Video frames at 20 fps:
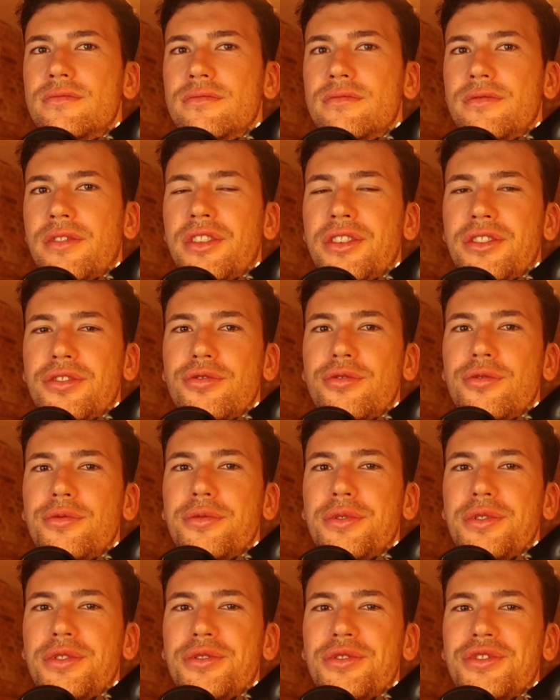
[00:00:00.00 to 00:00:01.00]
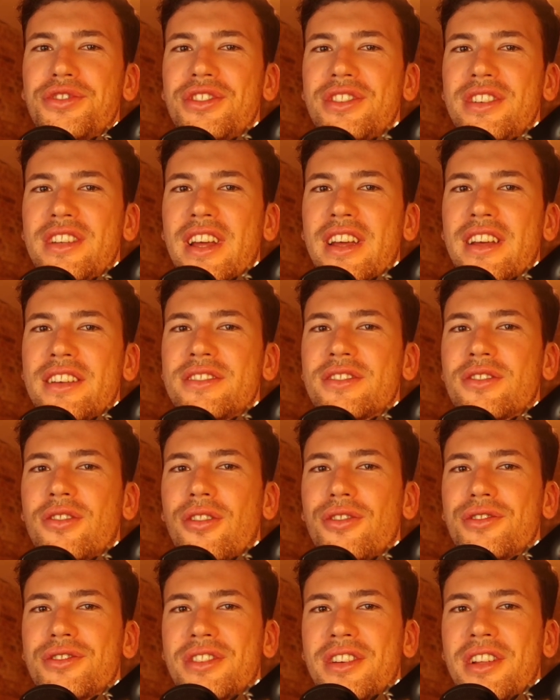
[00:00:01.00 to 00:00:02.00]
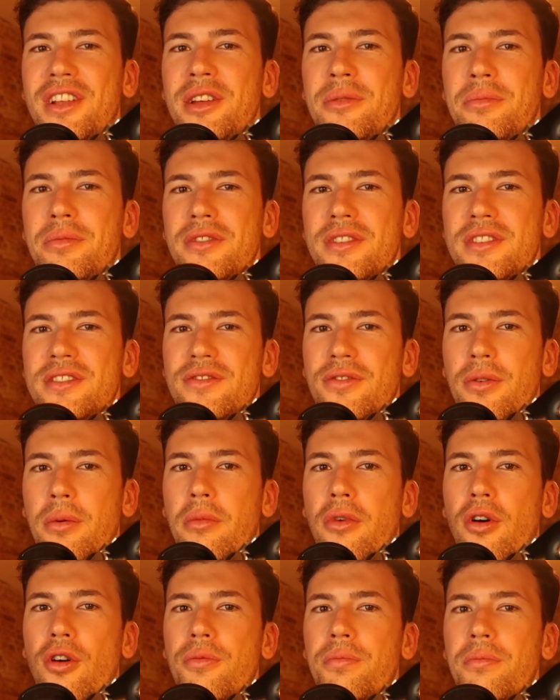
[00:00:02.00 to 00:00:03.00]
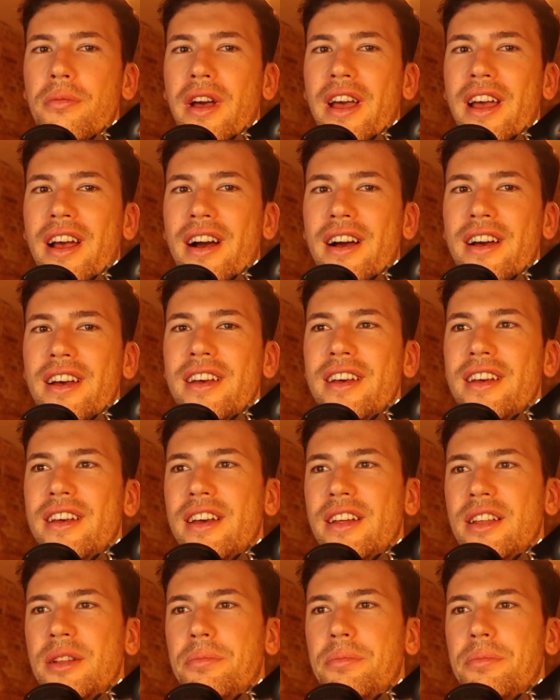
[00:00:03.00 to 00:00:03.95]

The tool we use today is called CLIP. It's from OpenAI, and